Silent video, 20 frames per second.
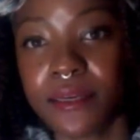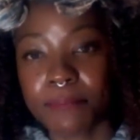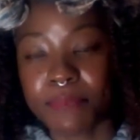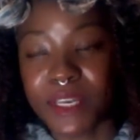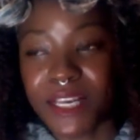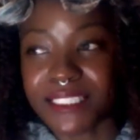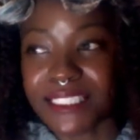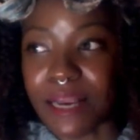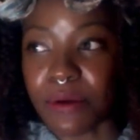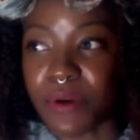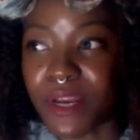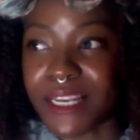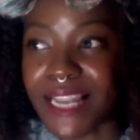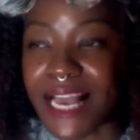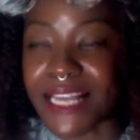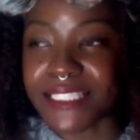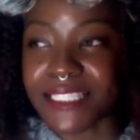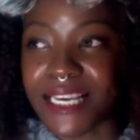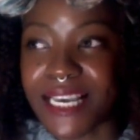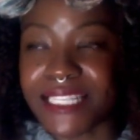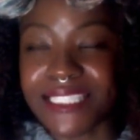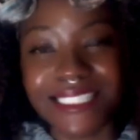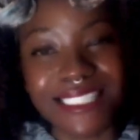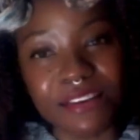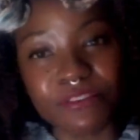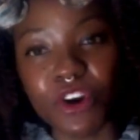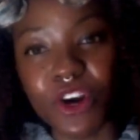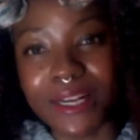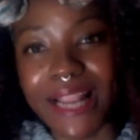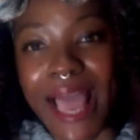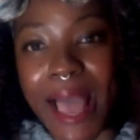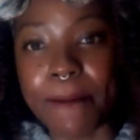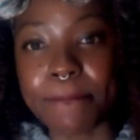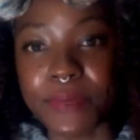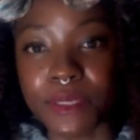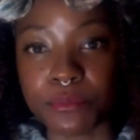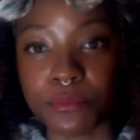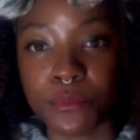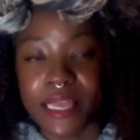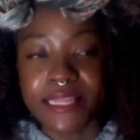because I realize it's never going to
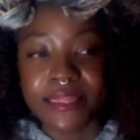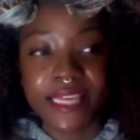happen.